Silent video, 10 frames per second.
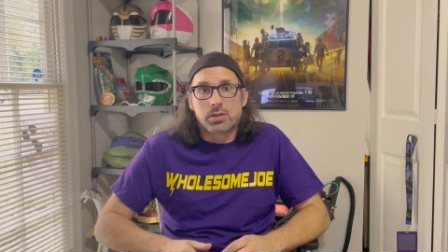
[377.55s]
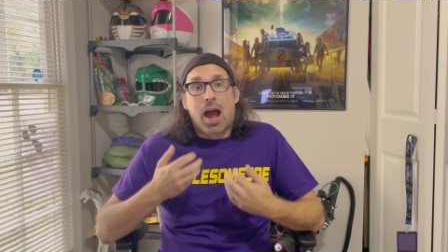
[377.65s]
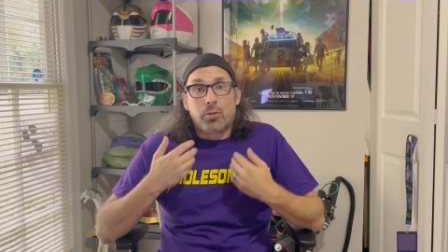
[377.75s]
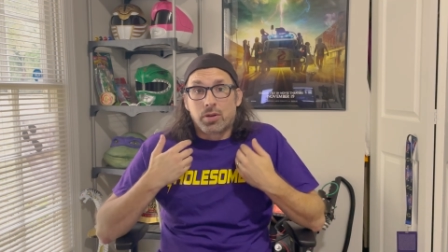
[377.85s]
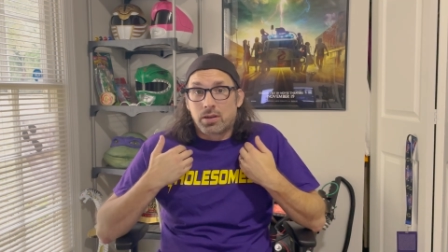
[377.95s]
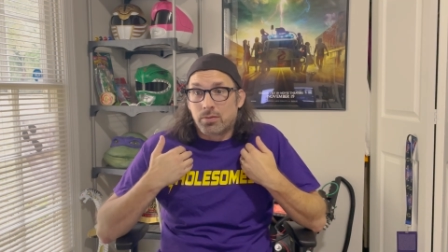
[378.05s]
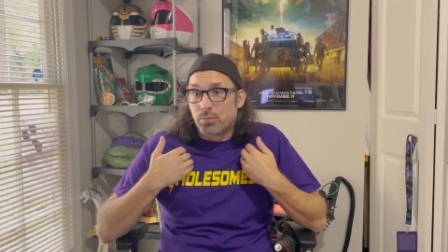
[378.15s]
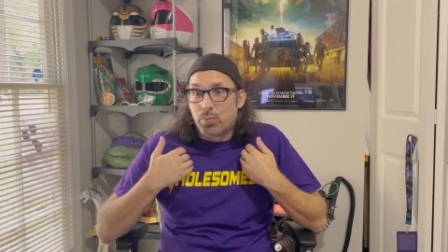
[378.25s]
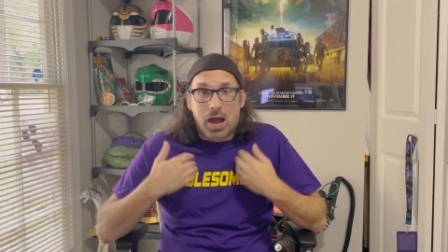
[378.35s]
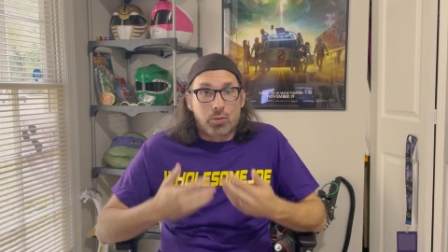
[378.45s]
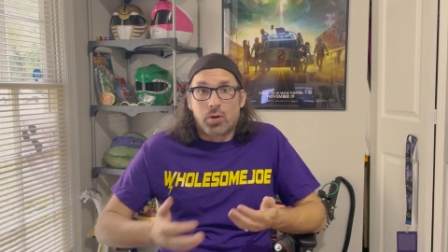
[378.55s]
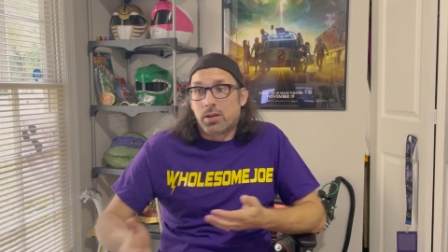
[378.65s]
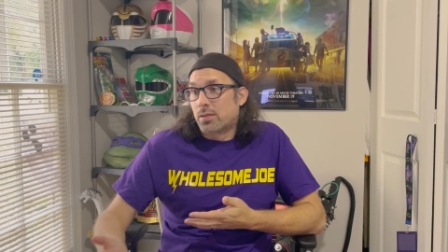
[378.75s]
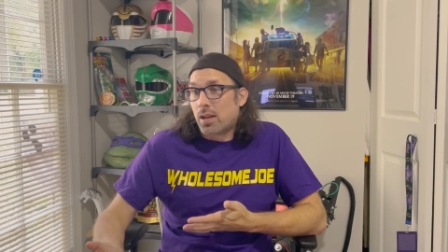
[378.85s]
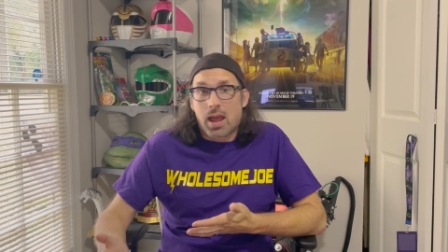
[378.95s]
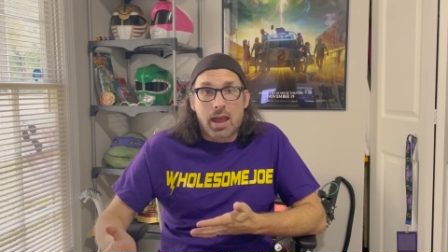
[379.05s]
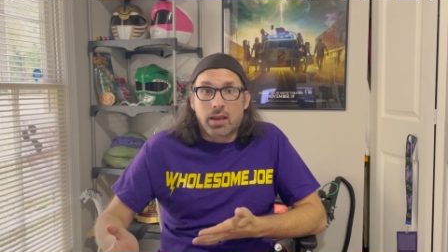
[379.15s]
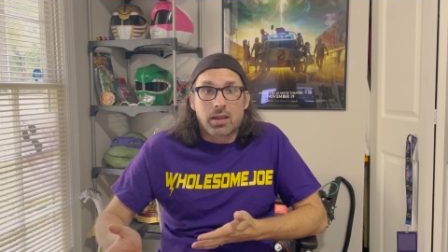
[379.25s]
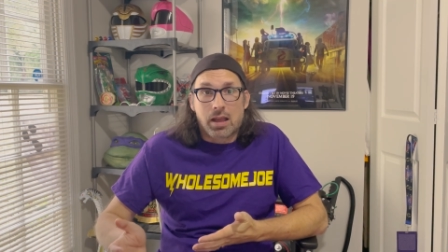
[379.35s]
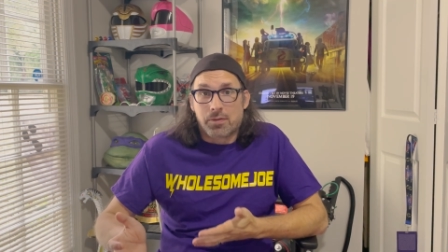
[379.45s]
I would buy one
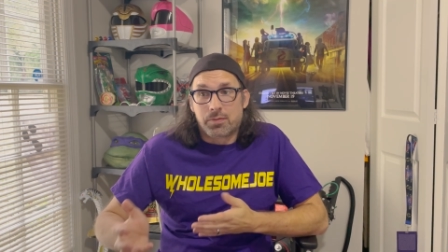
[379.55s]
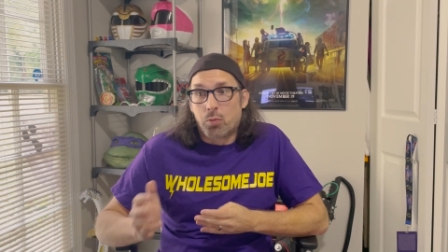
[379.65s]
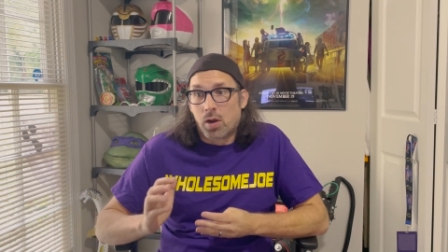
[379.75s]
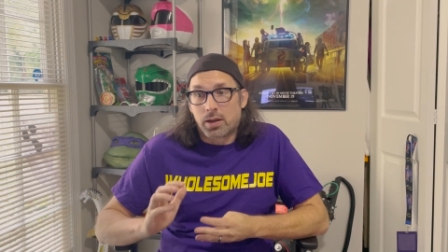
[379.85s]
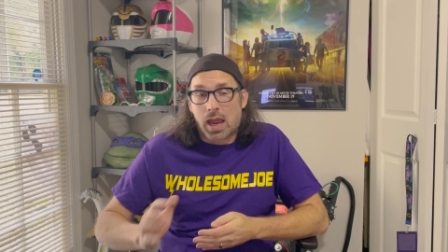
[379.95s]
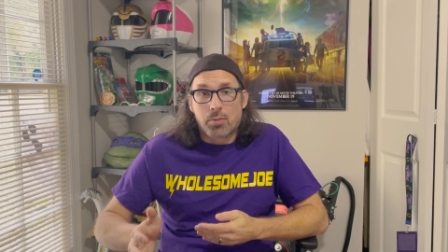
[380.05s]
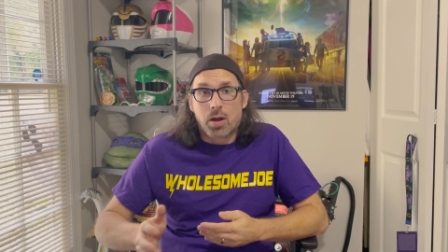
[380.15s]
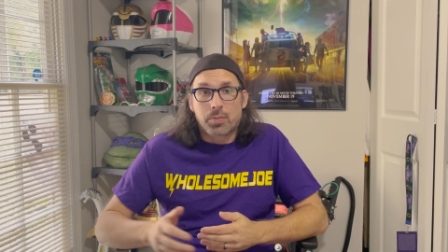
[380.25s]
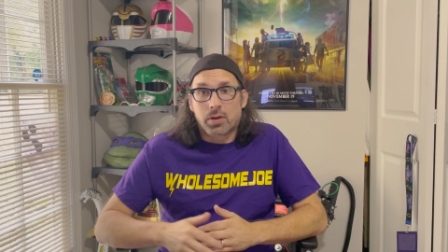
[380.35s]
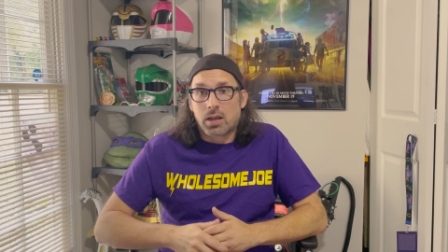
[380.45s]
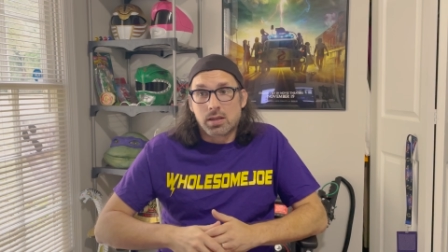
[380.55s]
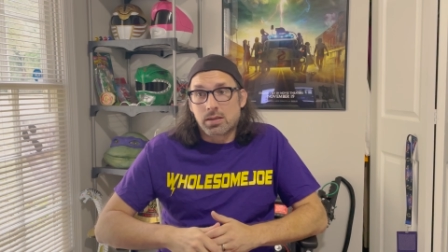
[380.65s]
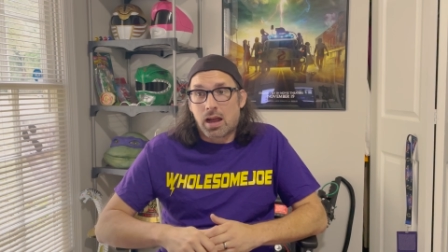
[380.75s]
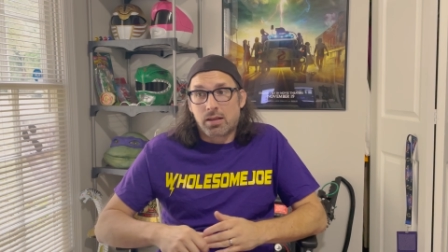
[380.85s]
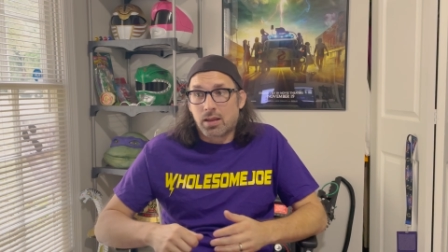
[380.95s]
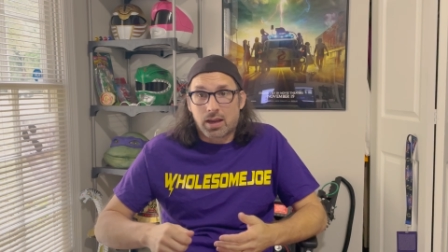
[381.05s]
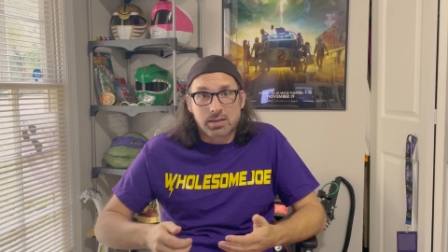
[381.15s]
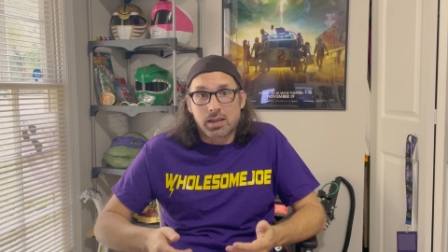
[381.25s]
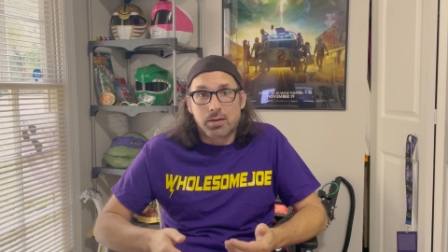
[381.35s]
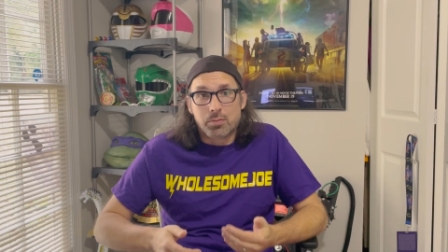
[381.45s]
today if one came up, because like I
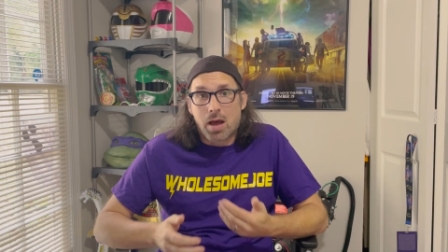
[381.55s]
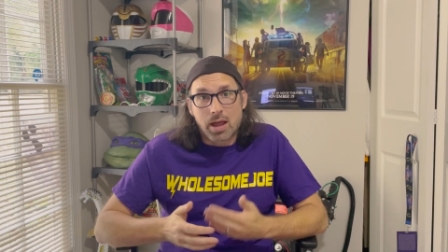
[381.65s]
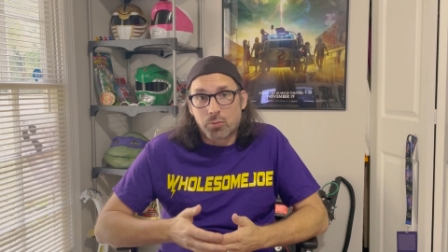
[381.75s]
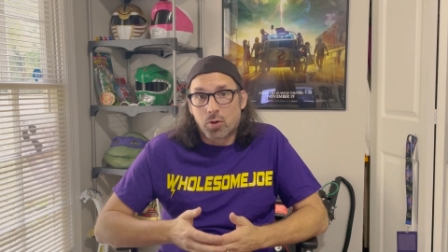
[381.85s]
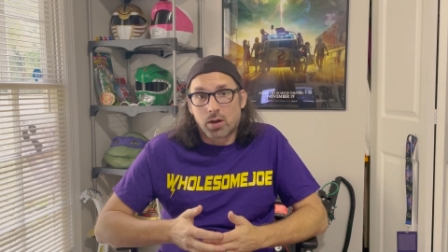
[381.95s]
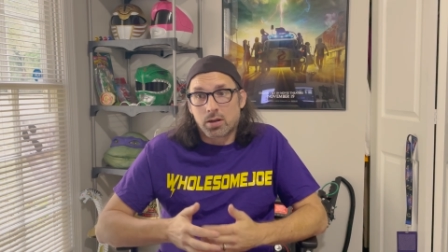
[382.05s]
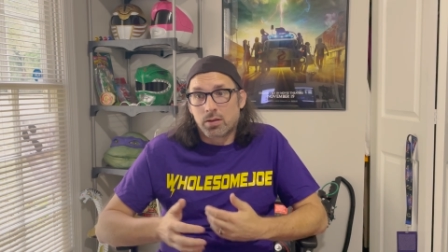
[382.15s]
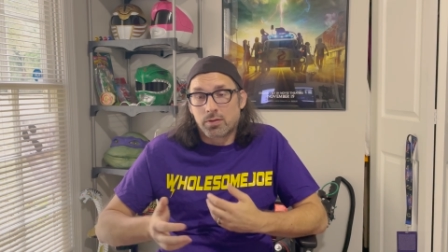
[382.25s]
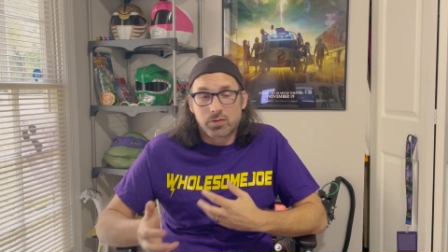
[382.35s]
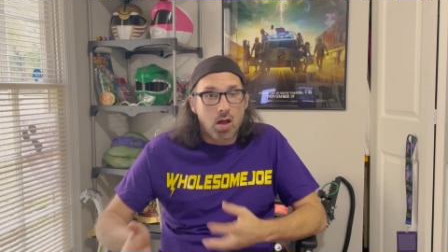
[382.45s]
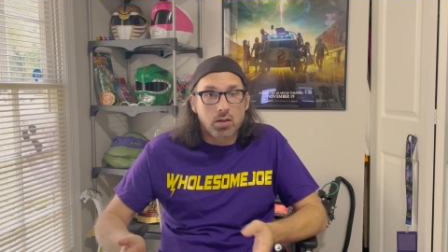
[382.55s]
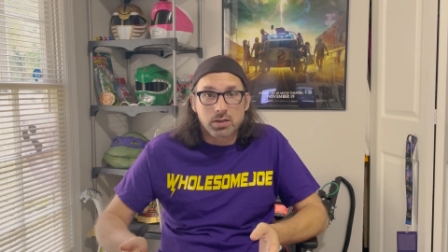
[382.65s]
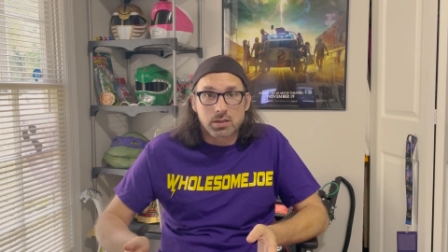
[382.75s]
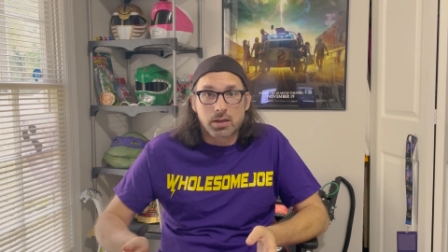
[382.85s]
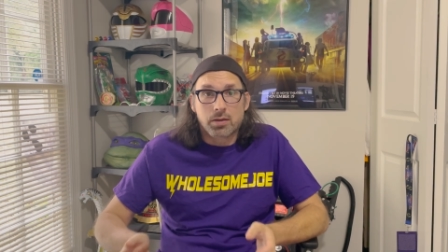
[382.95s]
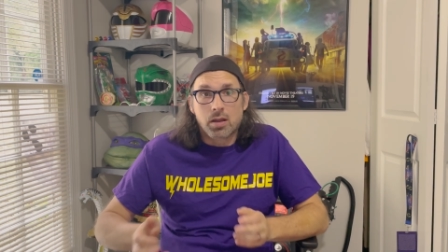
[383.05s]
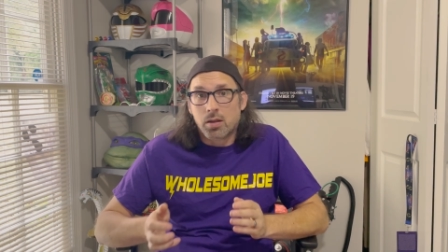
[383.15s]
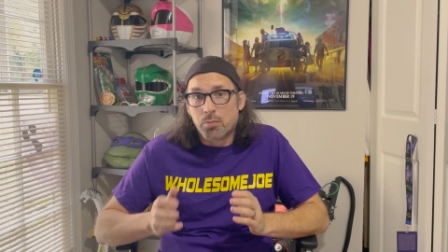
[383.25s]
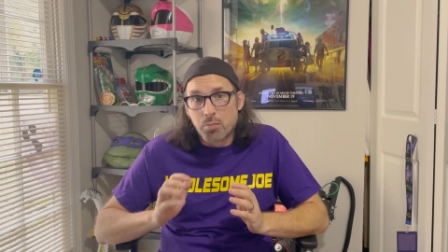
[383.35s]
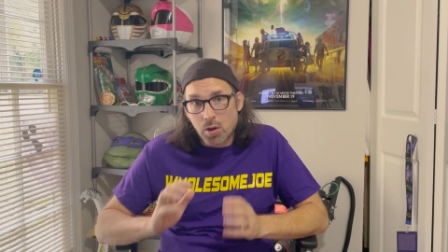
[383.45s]
said, mine work flawlessly
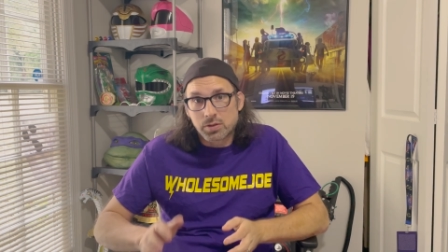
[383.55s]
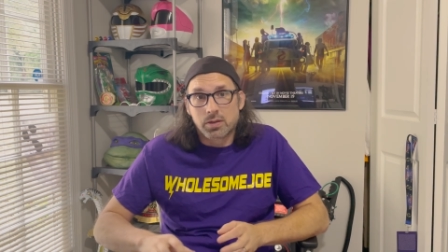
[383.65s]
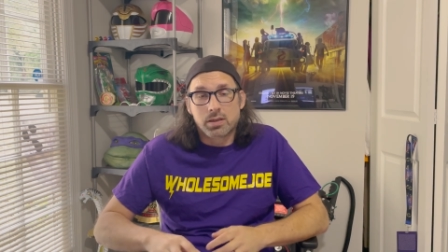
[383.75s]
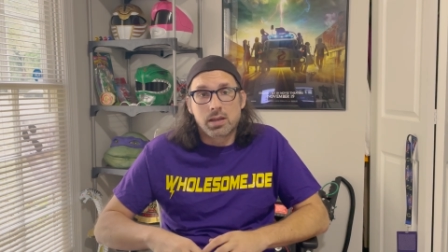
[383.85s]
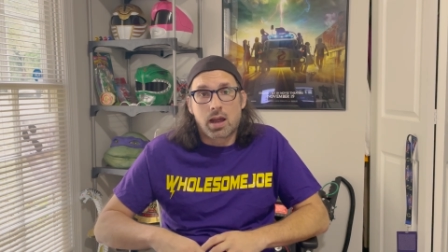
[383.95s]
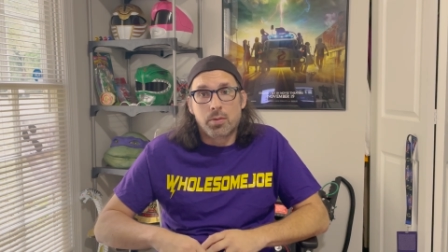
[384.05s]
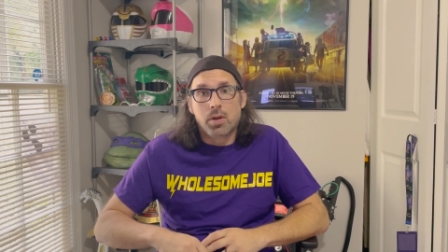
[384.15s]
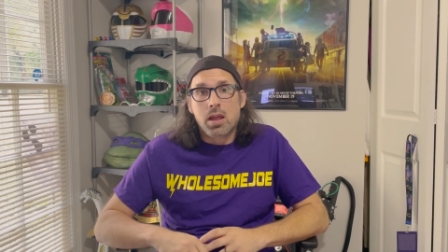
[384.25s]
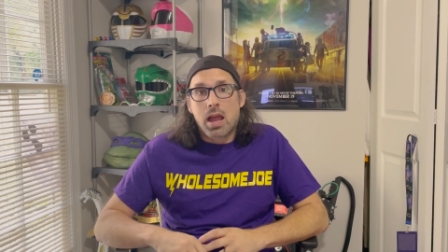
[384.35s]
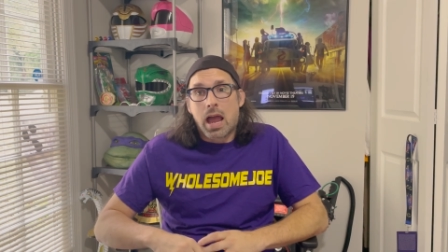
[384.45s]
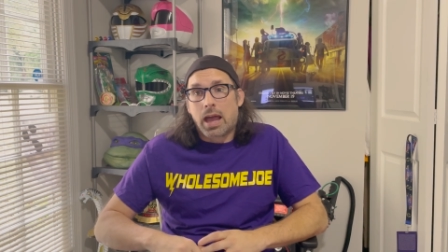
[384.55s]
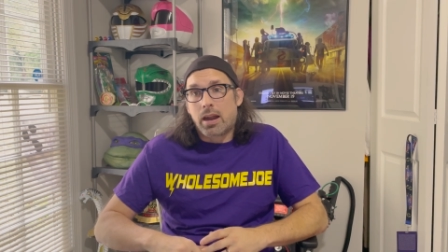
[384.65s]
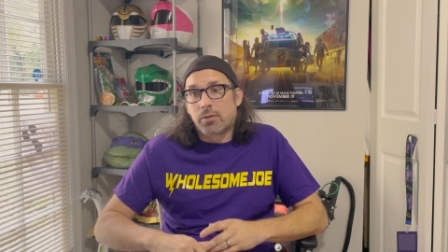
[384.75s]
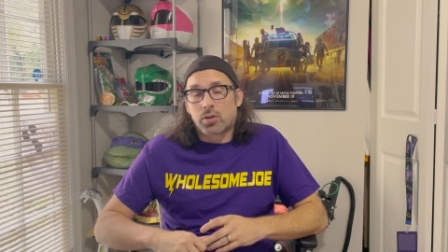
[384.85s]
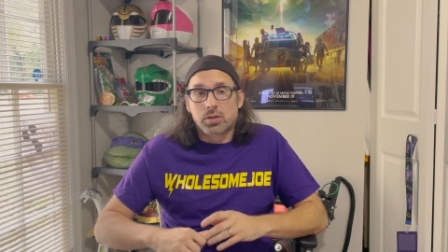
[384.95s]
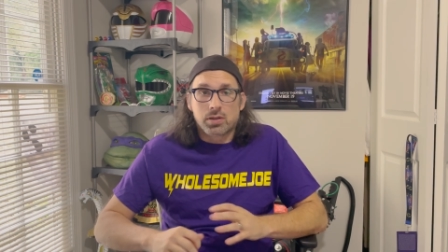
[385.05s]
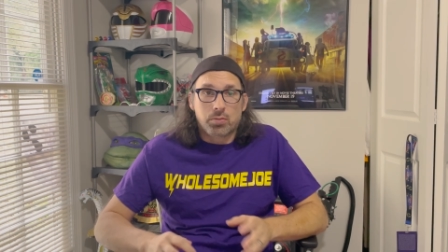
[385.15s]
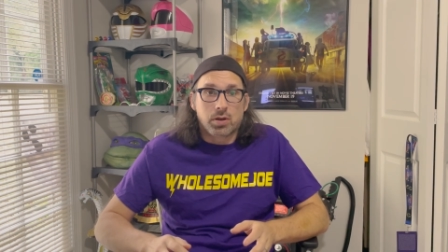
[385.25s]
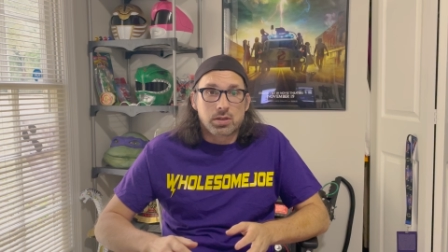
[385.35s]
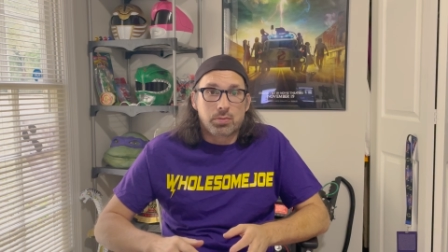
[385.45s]
most of the time, and I've learned so
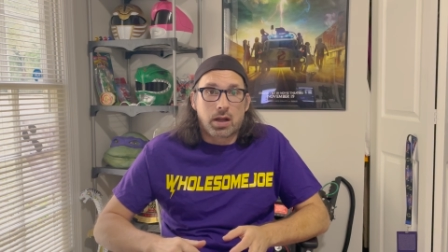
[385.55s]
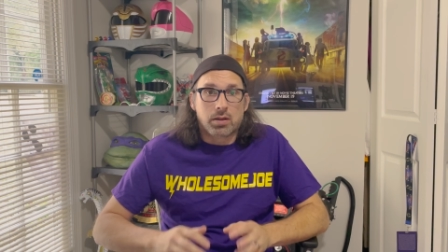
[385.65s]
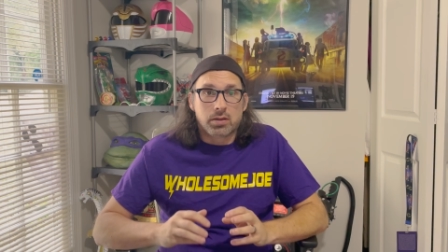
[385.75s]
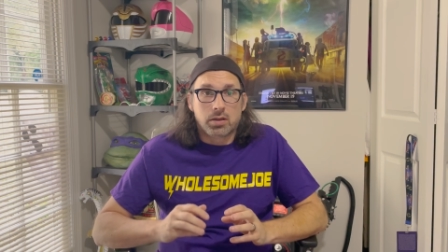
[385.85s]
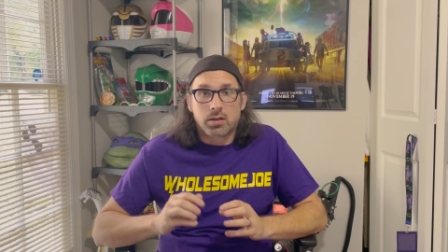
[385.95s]
much about